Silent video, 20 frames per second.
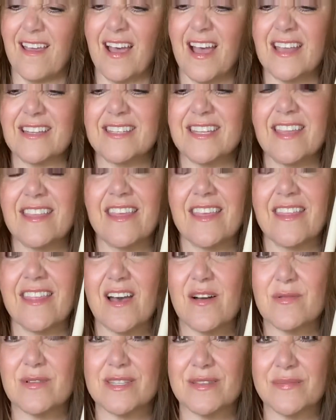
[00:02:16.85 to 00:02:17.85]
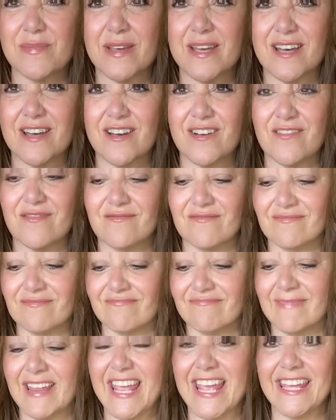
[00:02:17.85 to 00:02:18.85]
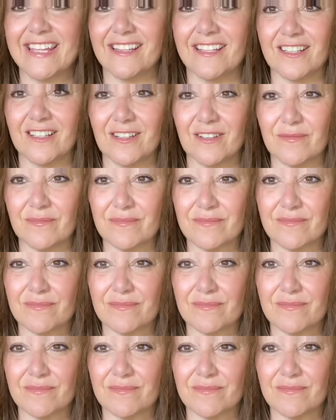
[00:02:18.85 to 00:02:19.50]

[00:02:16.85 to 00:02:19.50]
I'd say that was about 8 little.